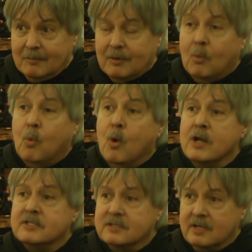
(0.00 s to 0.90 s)
But
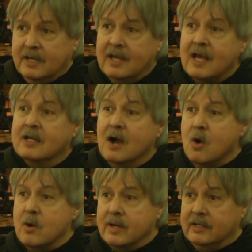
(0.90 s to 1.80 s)
once it got
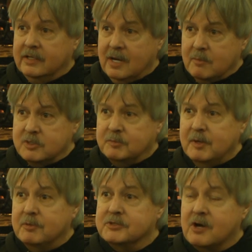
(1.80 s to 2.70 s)
going and the numbers of
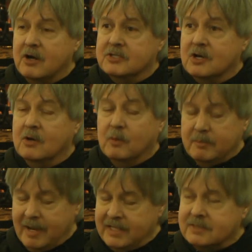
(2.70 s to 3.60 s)
people started showing, we
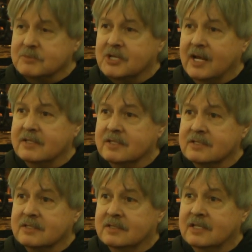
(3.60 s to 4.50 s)
made some
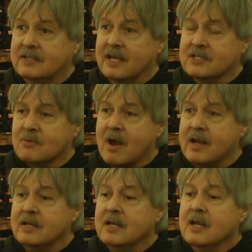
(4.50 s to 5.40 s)
changes and did things
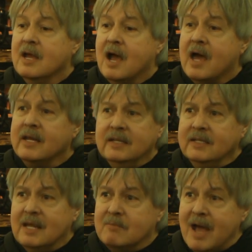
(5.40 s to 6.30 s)
right, I didn't
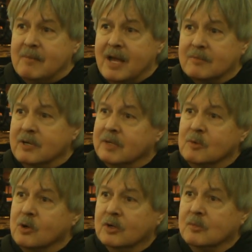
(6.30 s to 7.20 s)
need that buyback money
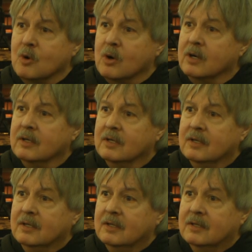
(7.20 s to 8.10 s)
no more.
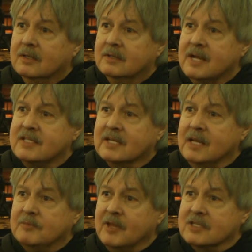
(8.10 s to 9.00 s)
Not to
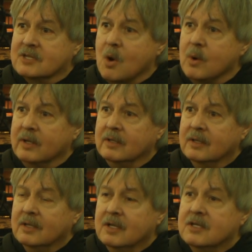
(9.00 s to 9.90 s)
keep things going.
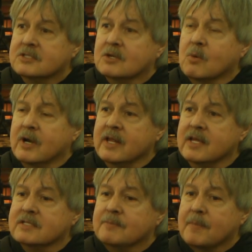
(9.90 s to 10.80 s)
So what it
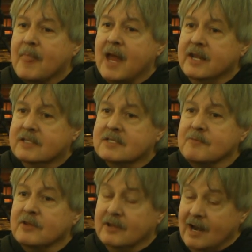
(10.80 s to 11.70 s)
is, I did
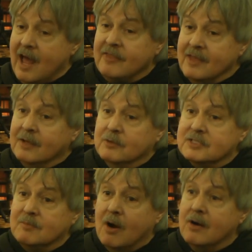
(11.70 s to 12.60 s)
something that I think was
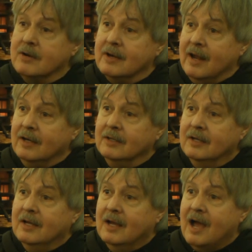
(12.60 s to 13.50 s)
smart now.
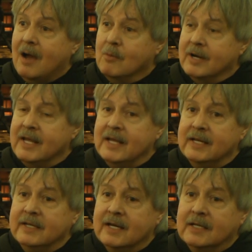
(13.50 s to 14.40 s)
I went ahead
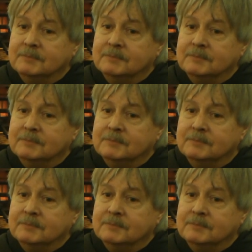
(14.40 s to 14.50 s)
and